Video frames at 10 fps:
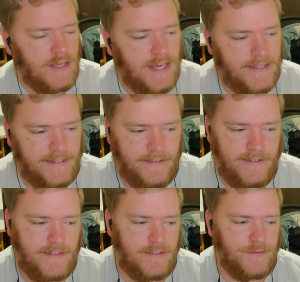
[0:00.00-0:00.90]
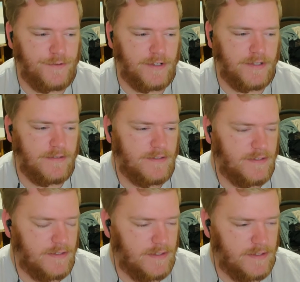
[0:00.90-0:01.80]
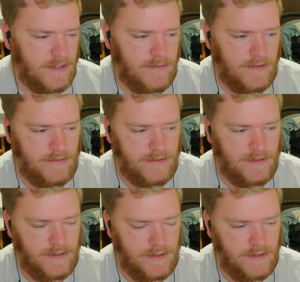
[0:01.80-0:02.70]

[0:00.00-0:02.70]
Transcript: Yeah, see, this is a new trailer. This is the stuff that was.